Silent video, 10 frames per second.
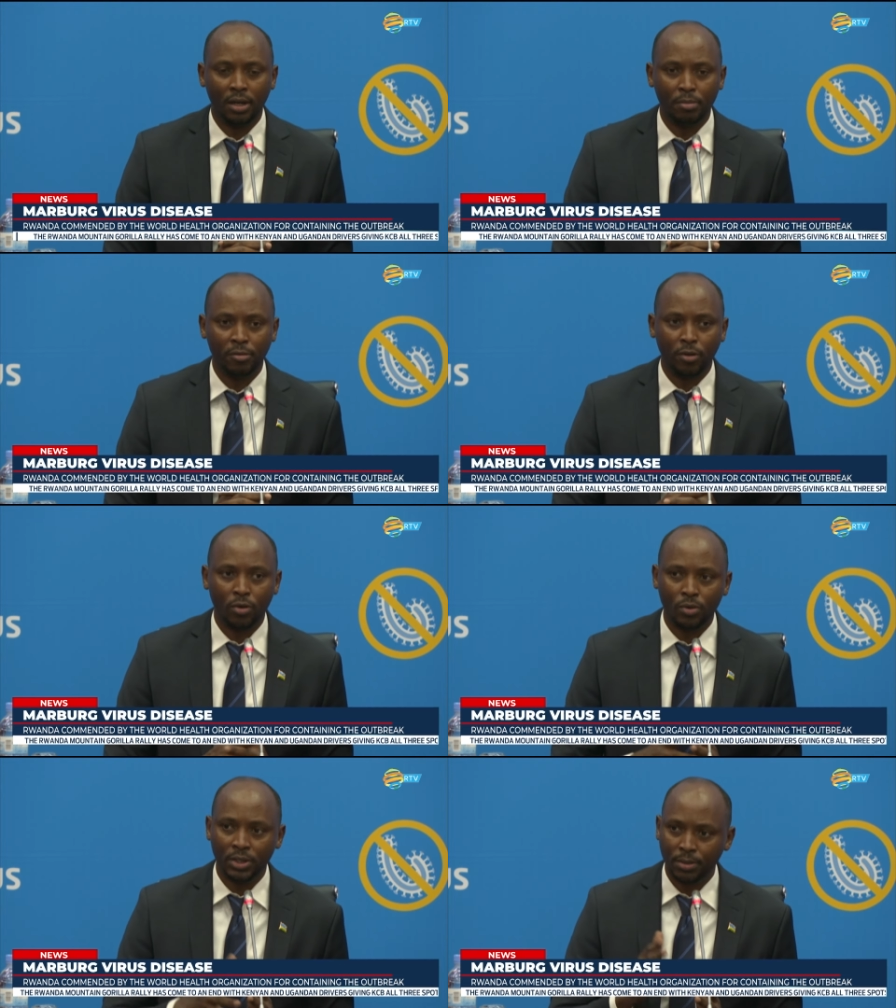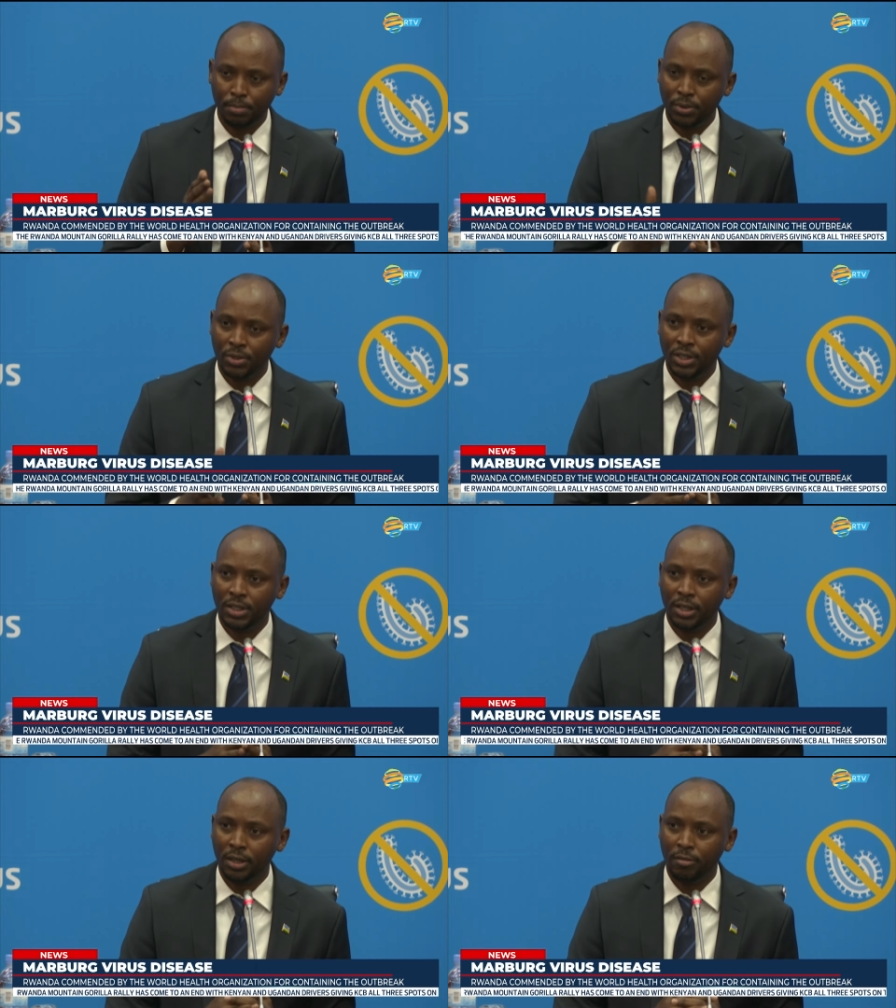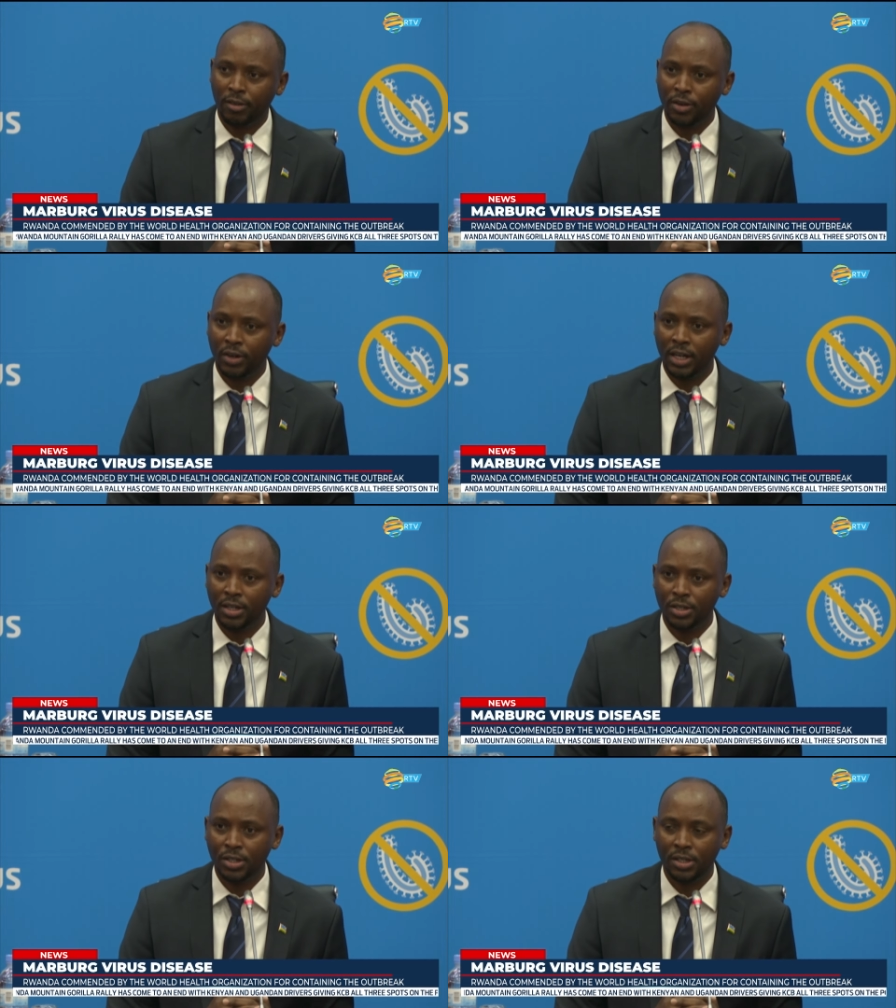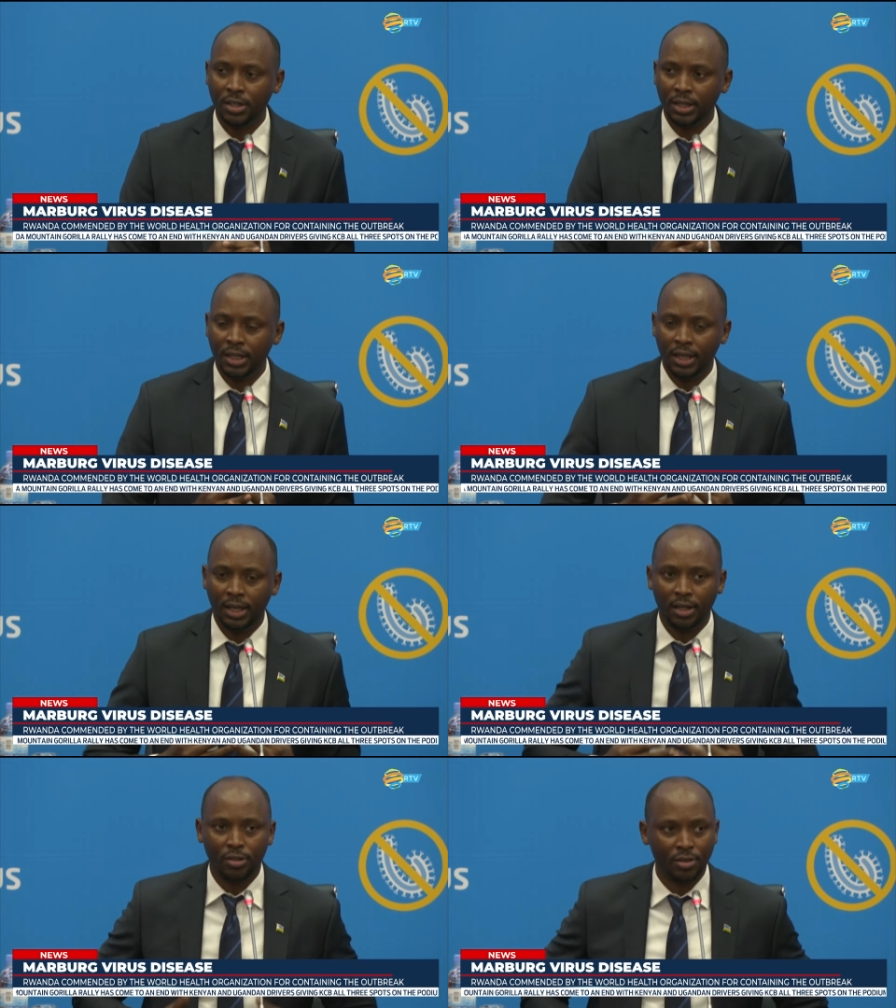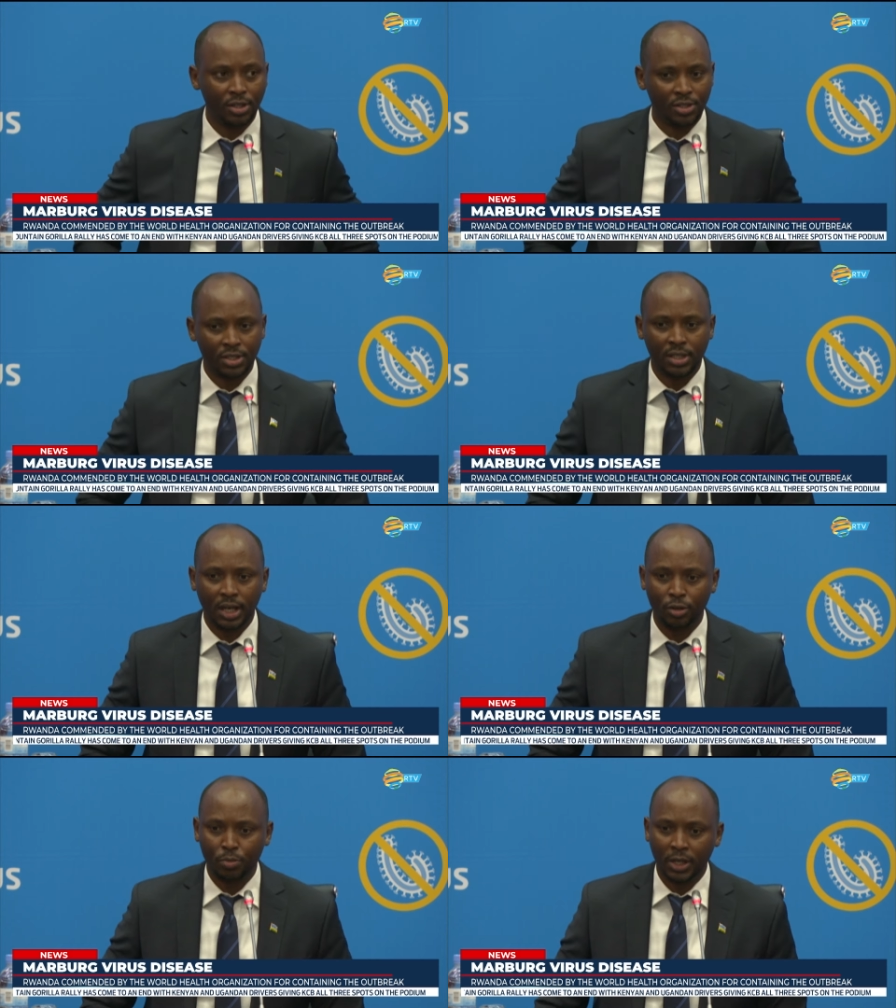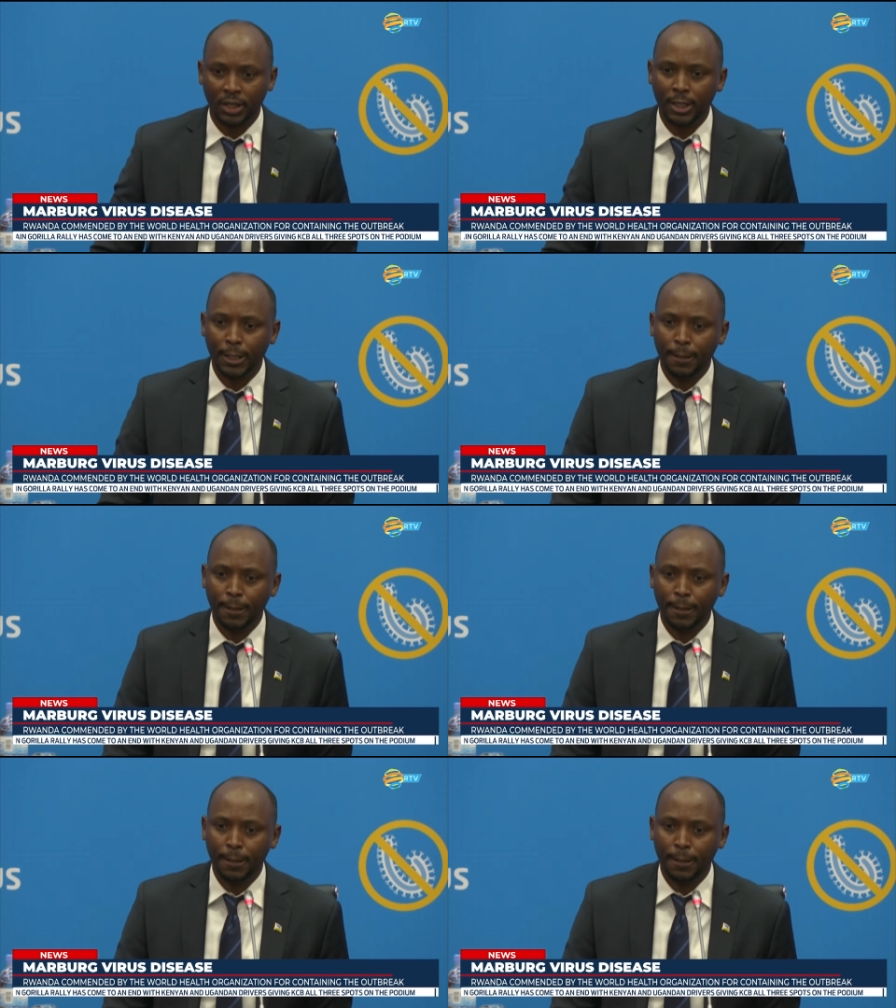before we put a final end to this outbreak.